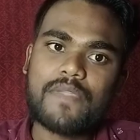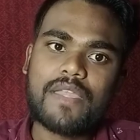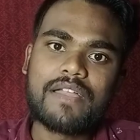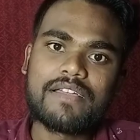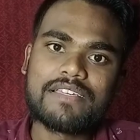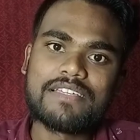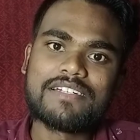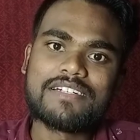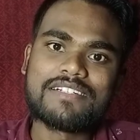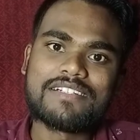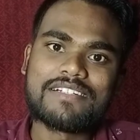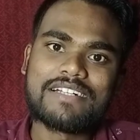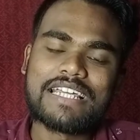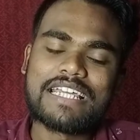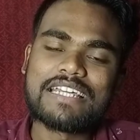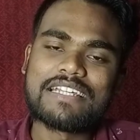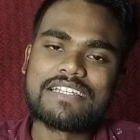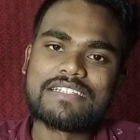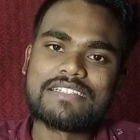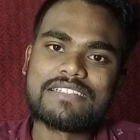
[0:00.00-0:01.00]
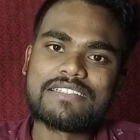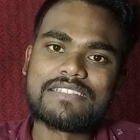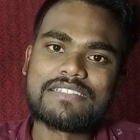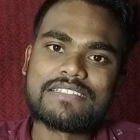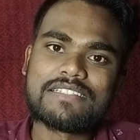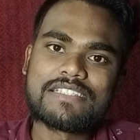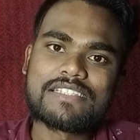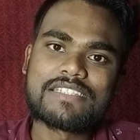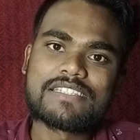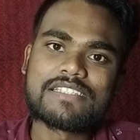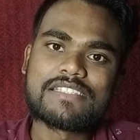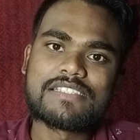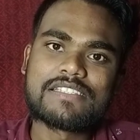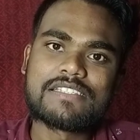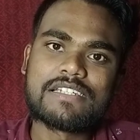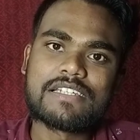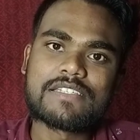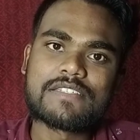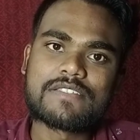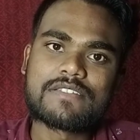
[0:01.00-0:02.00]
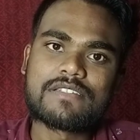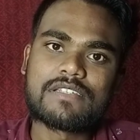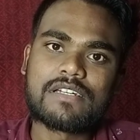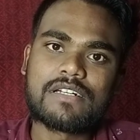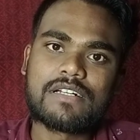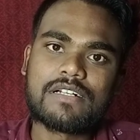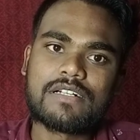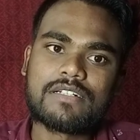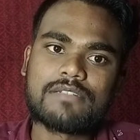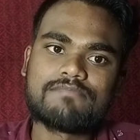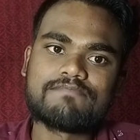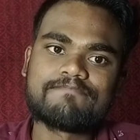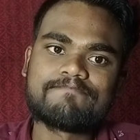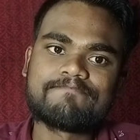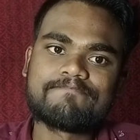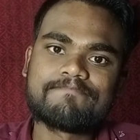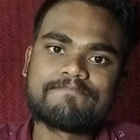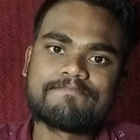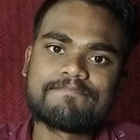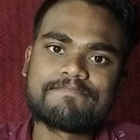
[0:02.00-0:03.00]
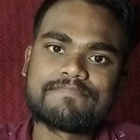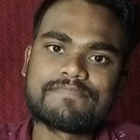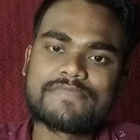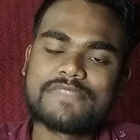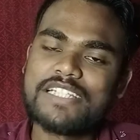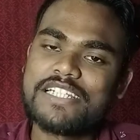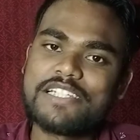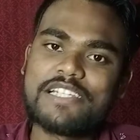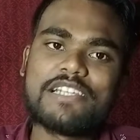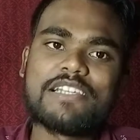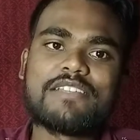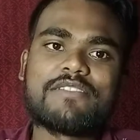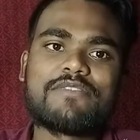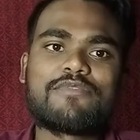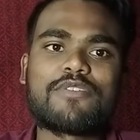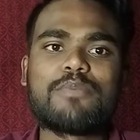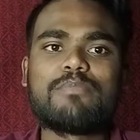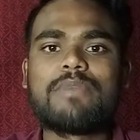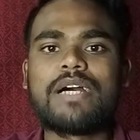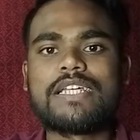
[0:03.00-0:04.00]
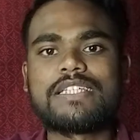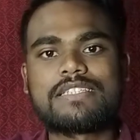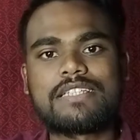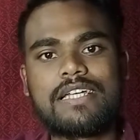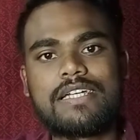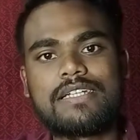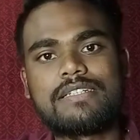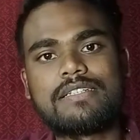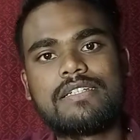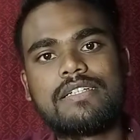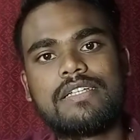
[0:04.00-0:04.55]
Yeah, and this is just little from my side,